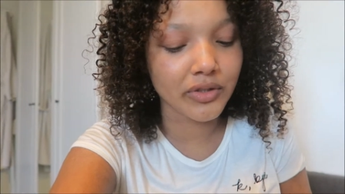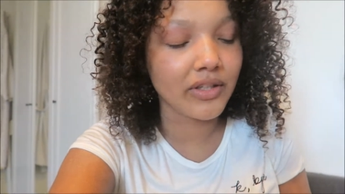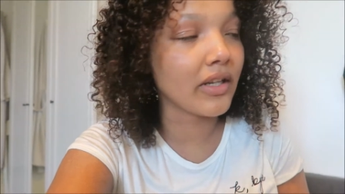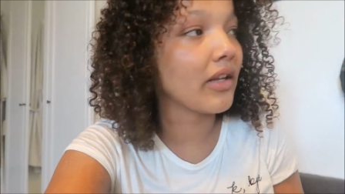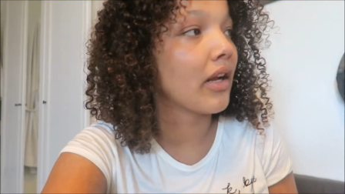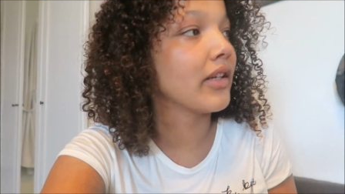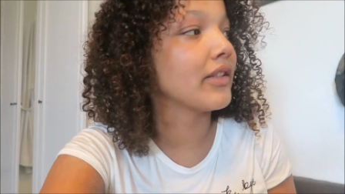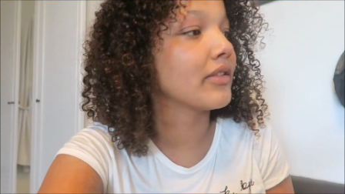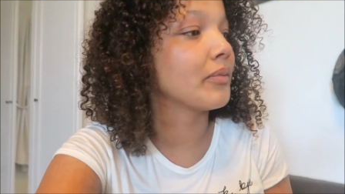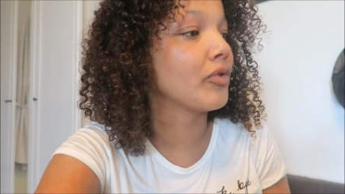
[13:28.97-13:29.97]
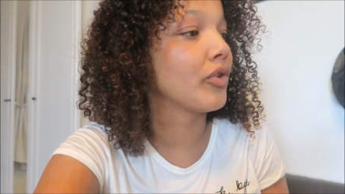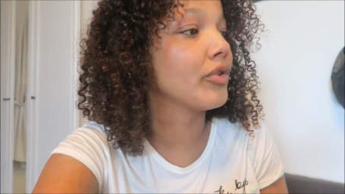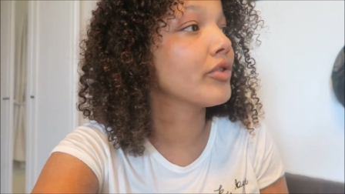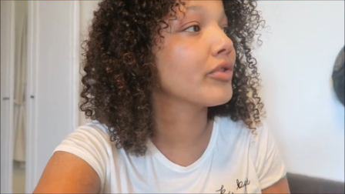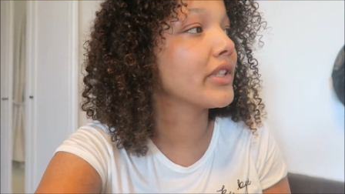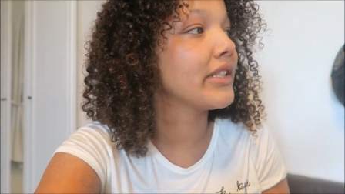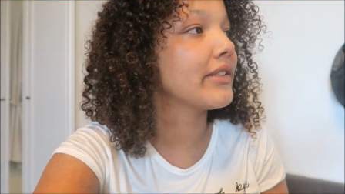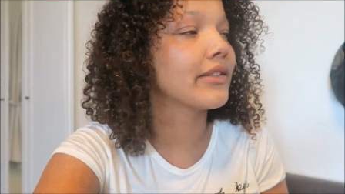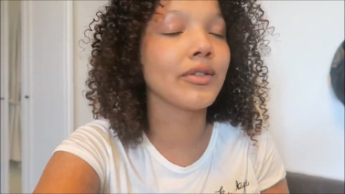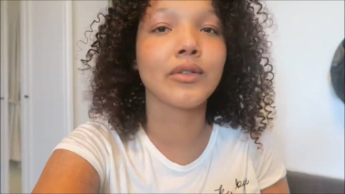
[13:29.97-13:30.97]
um, Martina and I did some
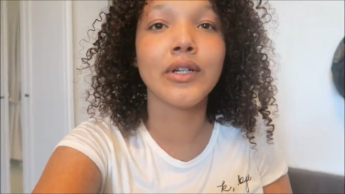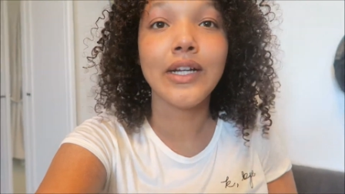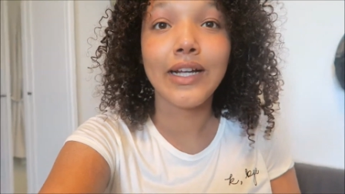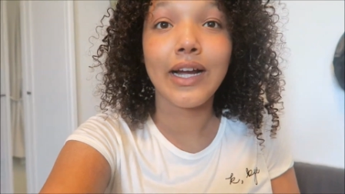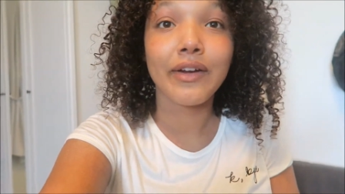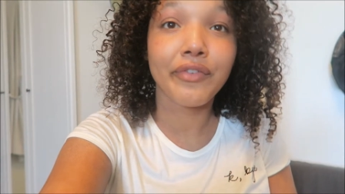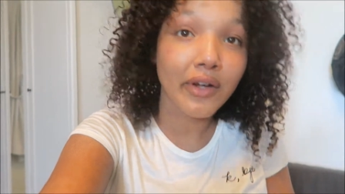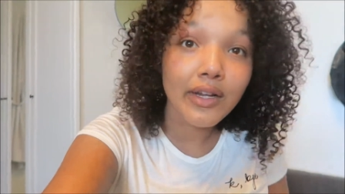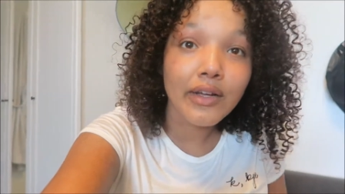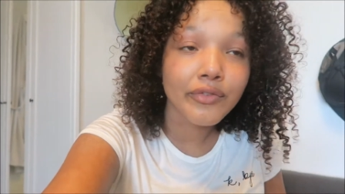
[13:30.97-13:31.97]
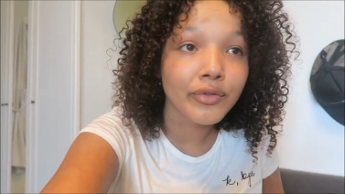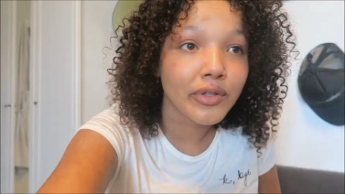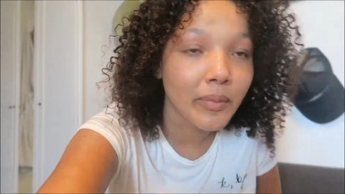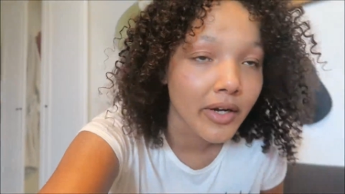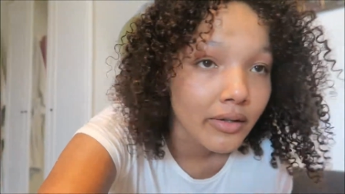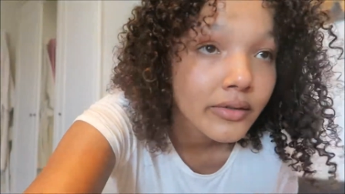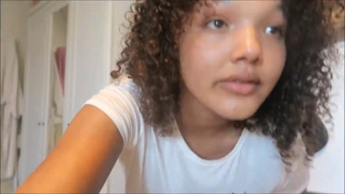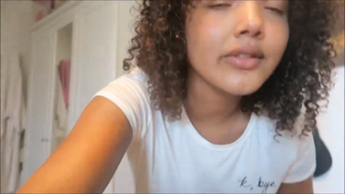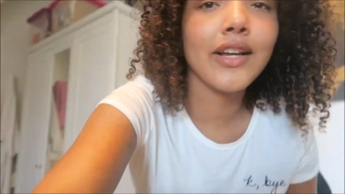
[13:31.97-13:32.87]
groceries, so I finally have food in my house.